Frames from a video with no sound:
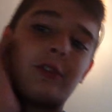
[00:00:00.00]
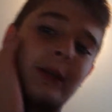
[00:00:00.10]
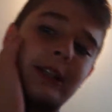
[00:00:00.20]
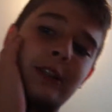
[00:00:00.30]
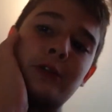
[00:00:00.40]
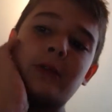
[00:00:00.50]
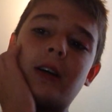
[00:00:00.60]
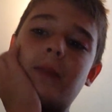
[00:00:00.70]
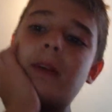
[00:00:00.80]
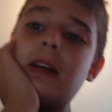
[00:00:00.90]
for my new
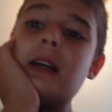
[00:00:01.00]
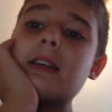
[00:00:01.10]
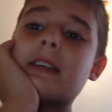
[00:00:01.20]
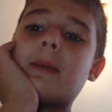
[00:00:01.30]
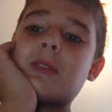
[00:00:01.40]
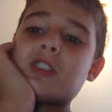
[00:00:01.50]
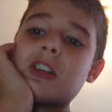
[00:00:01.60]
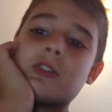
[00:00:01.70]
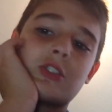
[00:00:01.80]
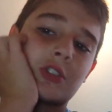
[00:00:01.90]
um gaming
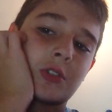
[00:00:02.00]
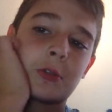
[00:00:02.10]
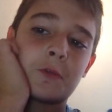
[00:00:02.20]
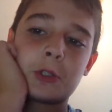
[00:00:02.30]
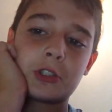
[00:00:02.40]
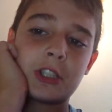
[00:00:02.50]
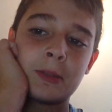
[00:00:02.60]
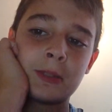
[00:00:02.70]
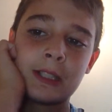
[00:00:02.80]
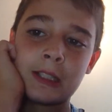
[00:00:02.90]
channel. It's Trick First
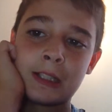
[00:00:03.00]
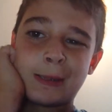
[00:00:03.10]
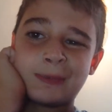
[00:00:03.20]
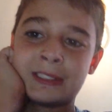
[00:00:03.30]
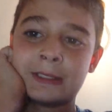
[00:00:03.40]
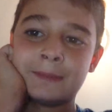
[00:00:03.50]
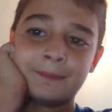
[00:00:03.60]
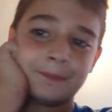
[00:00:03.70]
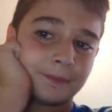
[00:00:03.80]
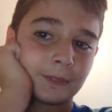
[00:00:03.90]
Gaming. Um,
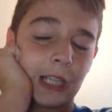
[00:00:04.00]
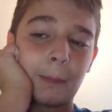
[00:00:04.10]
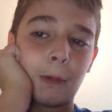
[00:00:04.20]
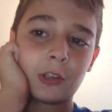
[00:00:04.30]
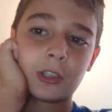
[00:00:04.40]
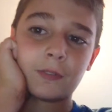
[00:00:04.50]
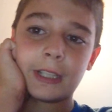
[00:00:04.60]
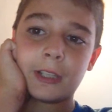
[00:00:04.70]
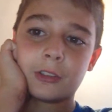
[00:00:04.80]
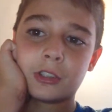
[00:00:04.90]
I'm posting
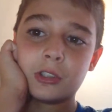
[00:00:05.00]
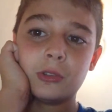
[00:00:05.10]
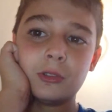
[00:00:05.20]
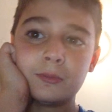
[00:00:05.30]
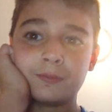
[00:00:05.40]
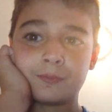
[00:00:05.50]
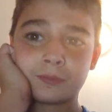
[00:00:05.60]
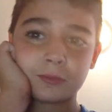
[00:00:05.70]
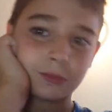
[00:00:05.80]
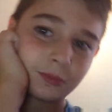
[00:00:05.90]
videos soon,
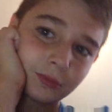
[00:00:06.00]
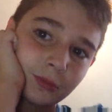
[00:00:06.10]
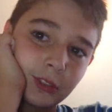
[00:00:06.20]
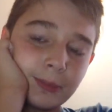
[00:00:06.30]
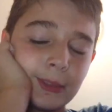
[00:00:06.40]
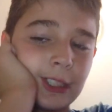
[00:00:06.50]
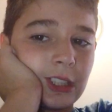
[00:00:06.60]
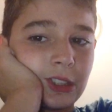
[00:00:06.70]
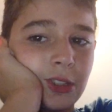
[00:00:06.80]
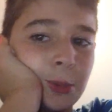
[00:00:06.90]
about
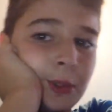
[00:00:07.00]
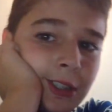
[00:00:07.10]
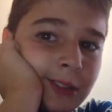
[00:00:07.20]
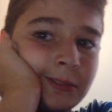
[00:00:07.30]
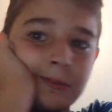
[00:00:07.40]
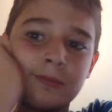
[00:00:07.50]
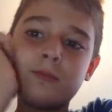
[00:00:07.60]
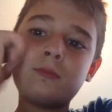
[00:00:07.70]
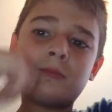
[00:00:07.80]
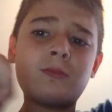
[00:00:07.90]
October
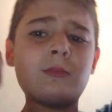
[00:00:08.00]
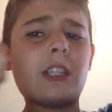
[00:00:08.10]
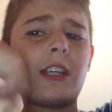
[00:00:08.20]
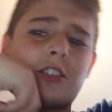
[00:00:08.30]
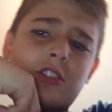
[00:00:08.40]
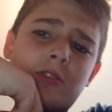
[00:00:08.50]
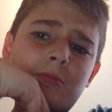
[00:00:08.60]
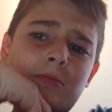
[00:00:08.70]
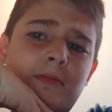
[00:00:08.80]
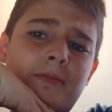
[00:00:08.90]
ish
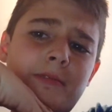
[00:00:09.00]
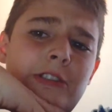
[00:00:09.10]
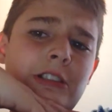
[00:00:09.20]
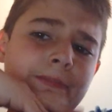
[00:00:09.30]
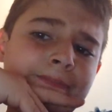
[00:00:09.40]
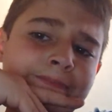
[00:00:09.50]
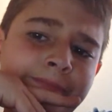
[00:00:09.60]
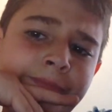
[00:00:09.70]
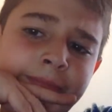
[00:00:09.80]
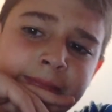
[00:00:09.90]
you know,
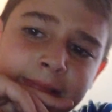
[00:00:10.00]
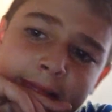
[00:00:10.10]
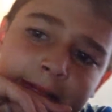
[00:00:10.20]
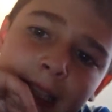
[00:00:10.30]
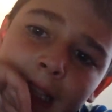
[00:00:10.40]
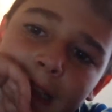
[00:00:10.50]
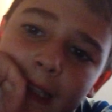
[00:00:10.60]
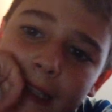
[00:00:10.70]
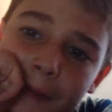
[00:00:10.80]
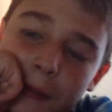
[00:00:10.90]

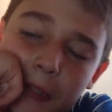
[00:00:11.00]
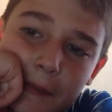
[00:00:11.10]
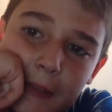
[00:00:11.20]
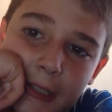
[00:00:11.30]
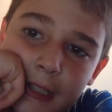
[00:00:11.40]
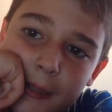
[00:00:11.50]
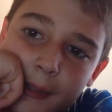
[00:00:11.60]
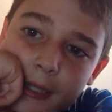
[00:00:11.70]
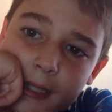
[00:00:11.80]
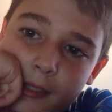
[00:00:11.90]
on Trick Verse
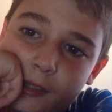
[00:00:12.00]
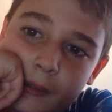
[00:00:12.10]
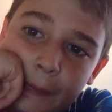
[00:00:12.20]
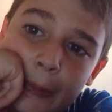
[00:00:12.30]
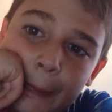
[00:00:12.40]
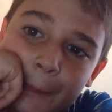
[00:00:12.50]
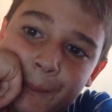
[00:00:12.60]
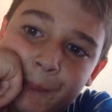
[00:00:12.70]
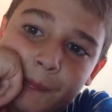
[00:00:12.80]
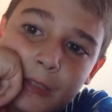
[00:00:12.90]
Gaming. So, um,
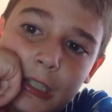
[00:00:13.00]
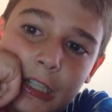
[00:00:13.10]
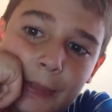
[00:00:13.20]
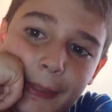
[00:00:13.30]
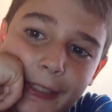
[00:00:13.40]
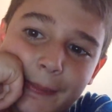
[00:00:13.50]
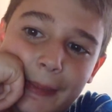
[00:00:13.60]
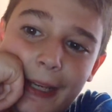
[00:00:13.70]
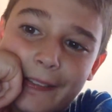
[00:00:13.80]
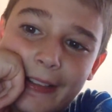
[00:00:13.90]
I made the
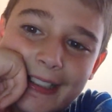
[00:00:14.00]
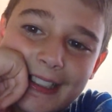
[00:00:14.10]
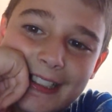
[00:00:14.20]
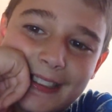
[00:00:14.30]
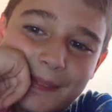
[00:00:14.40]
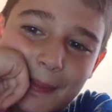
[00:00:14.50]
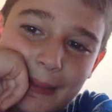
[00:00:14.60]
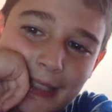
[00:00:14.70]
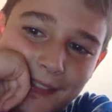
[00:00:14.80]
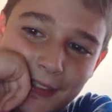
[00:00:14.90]
background. I gotta change my
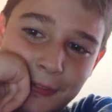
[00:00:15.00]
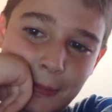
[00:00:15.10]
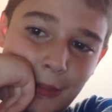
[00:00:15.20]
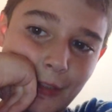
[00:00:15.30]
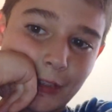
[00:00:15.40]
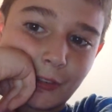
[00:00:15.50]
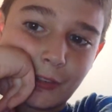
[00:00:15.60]
background for my regular